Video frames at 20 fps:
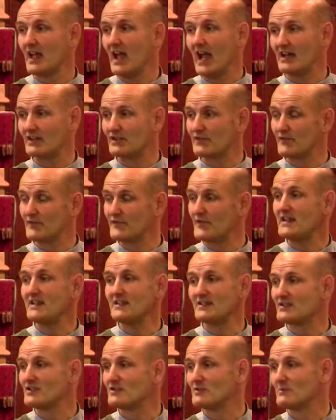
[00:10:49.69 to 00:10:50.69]
and to
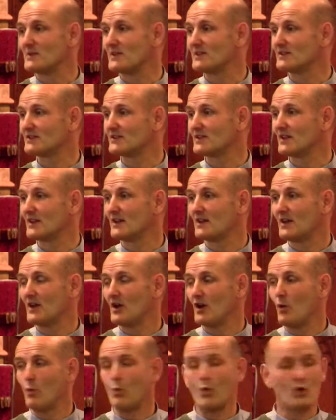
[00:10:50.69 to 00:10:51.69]
feed them and to
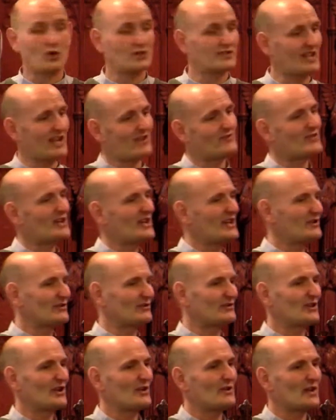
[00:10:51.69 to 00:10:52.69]
walk down the hill
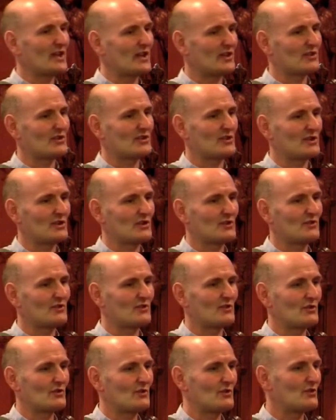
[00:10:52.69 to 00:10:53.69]
to go and get the,
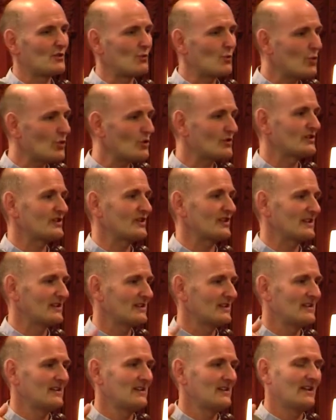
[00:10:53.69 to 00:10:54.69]
the, the water
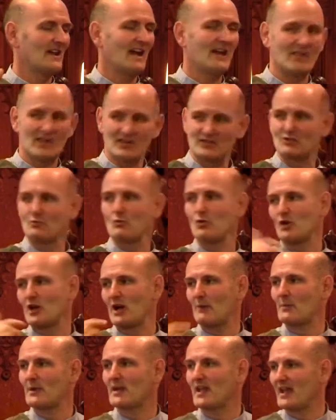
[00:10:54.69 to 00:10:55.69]
and then to walk
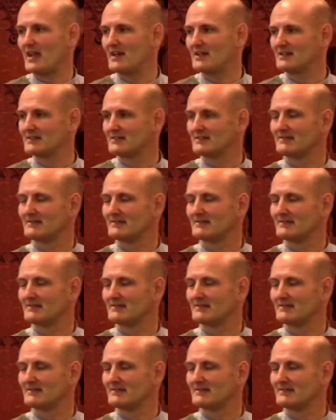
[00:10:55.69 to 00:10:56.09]
up again.